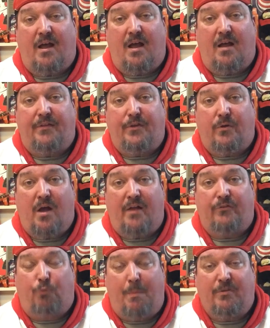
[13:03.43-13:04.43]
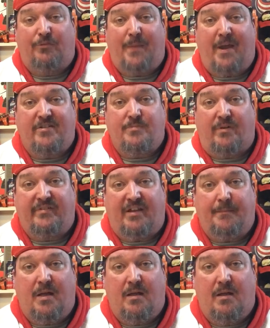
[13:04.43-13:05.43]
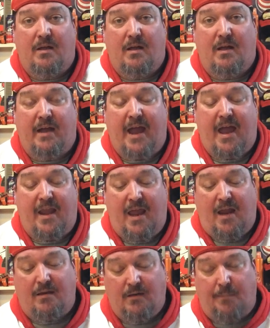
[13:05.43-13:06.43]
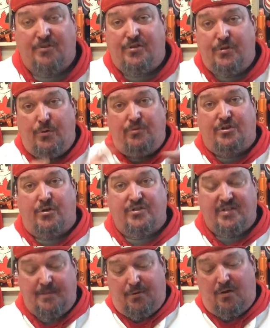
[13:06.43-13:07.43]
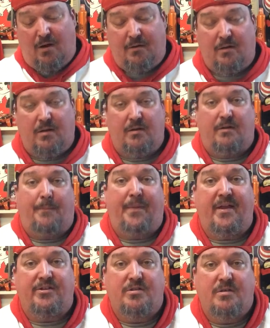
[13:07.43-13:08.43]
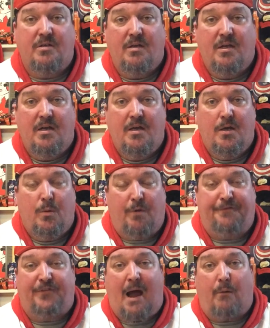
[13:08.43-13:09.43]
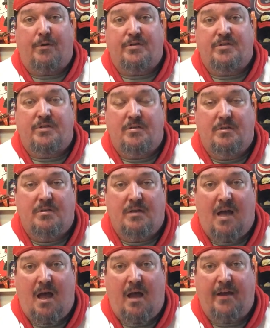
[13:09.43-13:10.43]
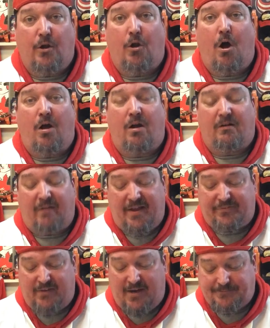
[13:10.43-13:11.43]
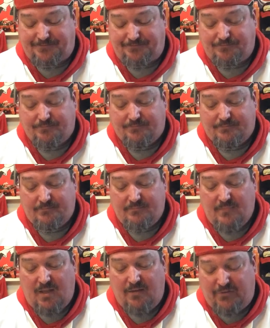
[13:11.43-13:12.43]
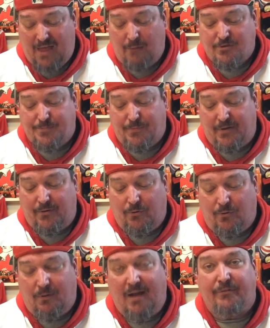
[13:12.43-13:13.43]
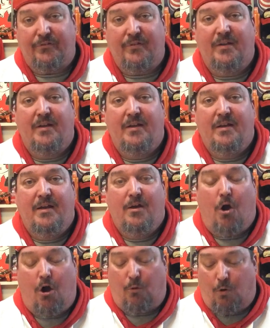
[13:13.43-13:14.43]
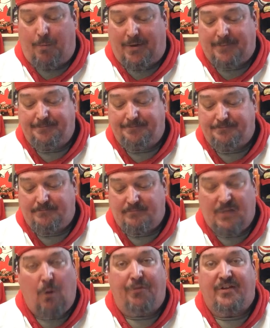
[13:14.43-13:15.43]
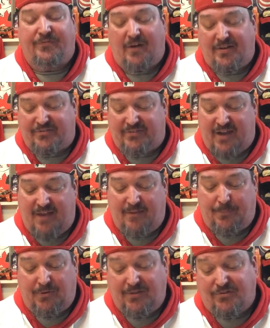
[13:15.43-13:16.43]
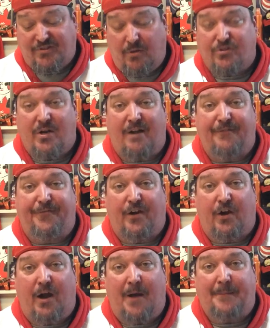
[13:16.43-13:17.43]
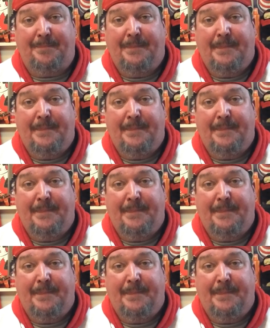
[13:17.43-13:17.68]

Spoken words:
UConn's women's basketball team had a number 2 jersey and put it on the bench with flowers in her honor last night. So that was pretty cool. That was heartwarming. The whole thing's very sad. The police are still trying to figure out